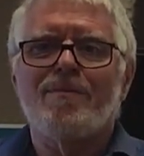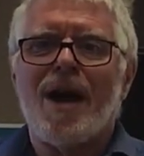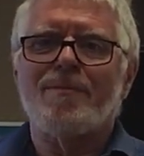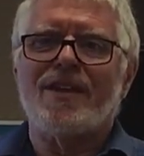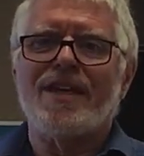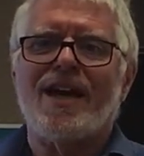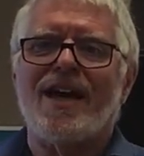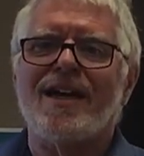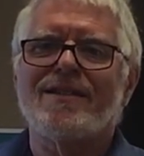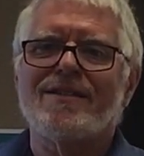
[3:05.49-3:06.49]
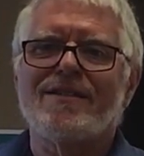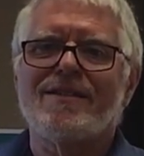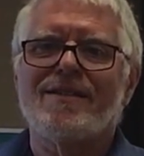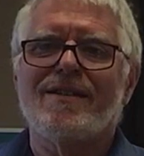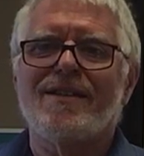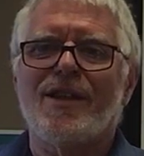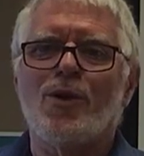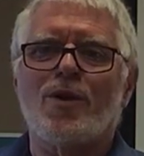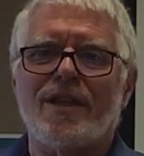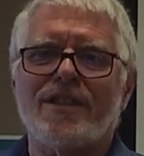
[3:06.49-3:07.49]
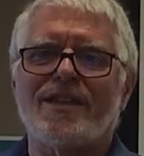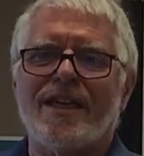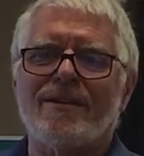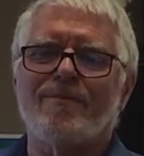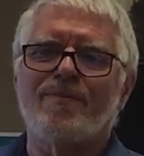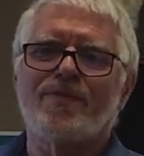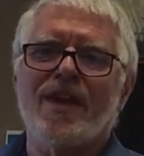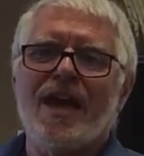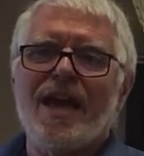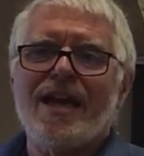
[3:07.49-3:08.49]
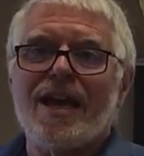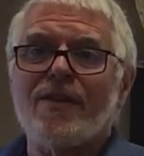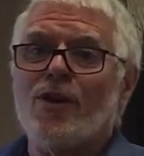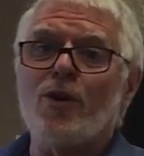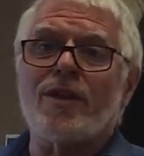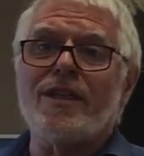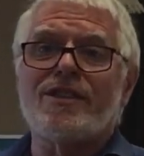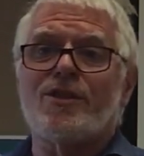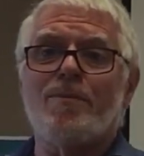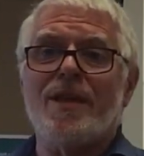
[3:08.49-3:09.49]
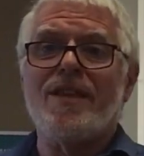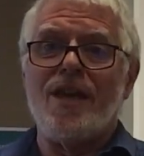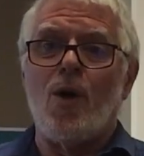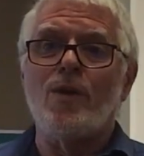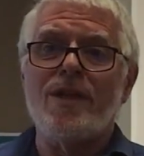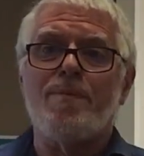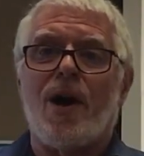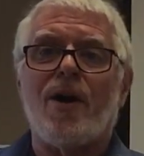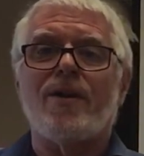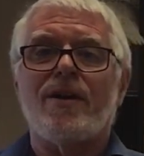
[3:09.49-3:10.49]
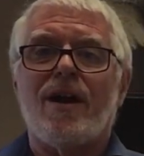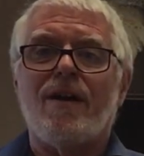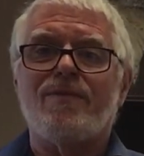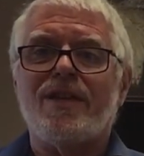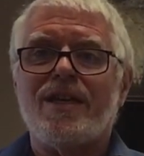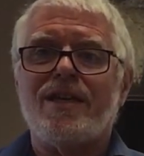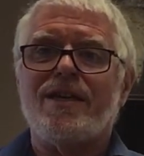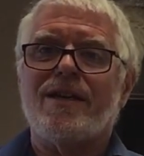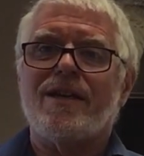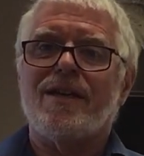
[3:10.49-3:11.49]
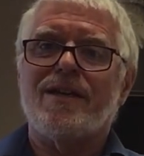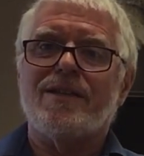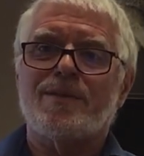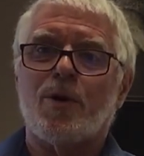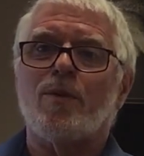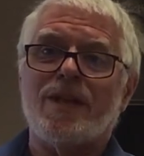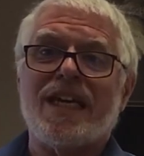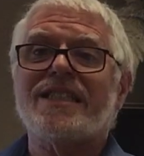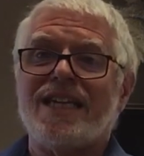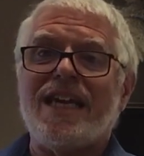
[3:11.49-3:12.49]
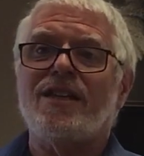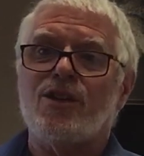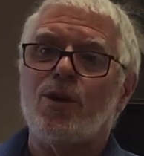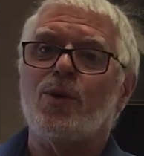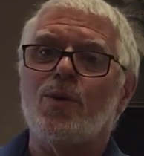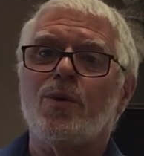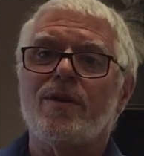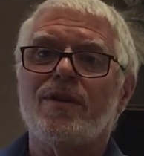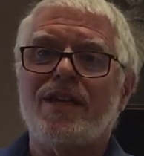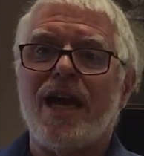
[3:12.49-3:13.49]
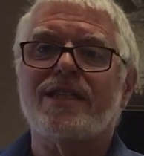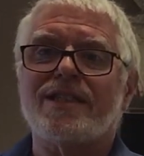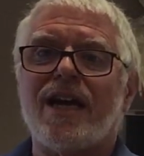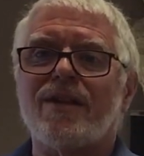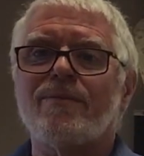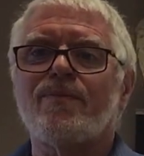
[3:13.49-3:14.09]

pop the nucleus in. Now the nucleus should be the only part of the sperm that gets into the egg cell.